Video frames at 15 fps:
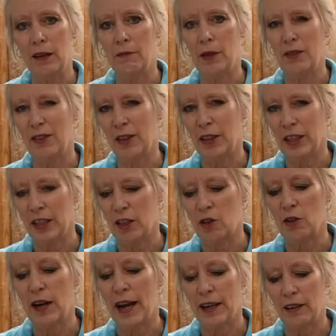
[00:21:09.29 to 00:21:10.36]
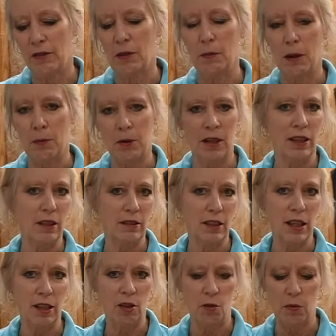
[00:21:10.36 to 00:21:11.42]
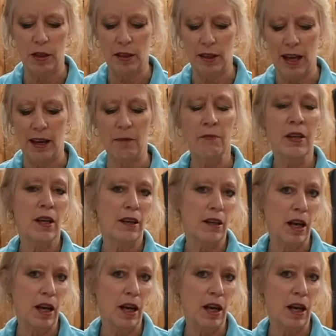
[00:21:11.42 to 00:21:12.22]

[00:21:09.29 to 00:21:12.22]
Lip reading: and be very unattractive in my product, and I don't want that.